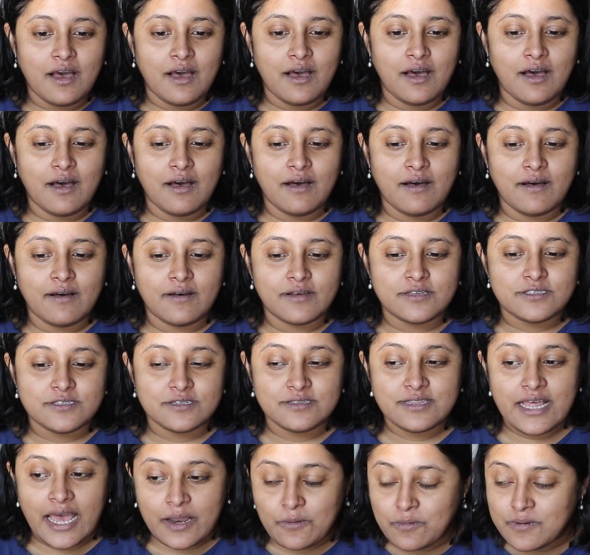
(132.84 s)

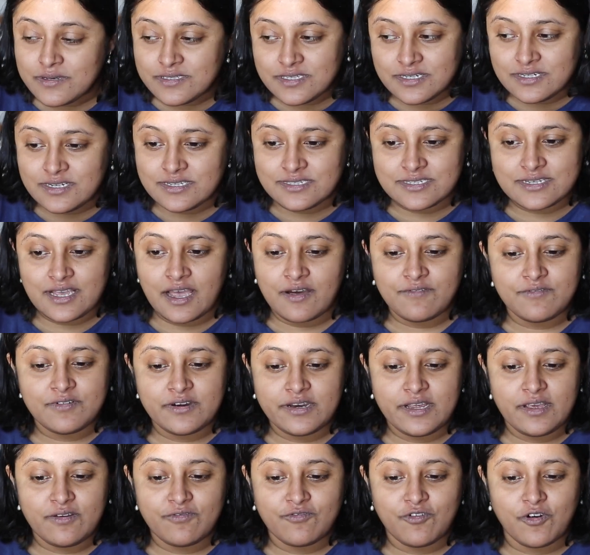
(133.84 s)
So that was a
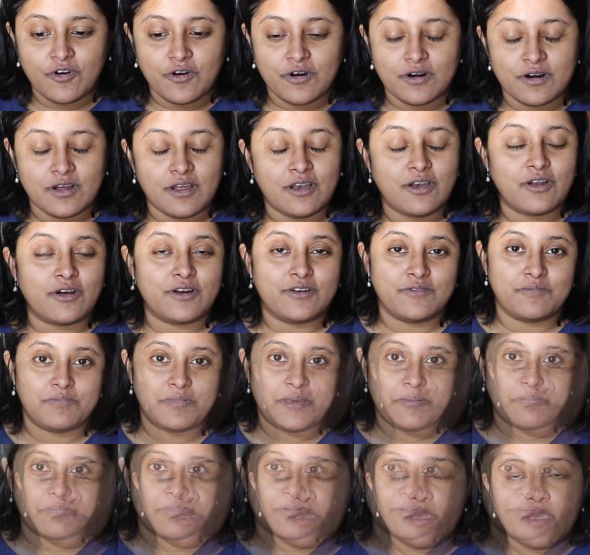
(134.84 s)
discovery for a lot of
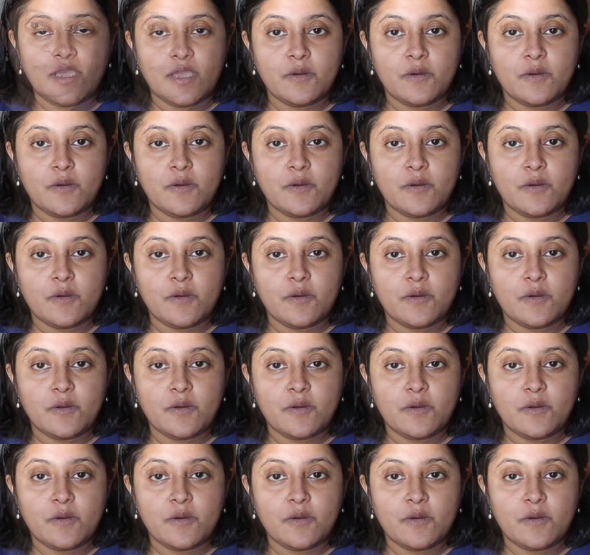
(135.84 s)
people.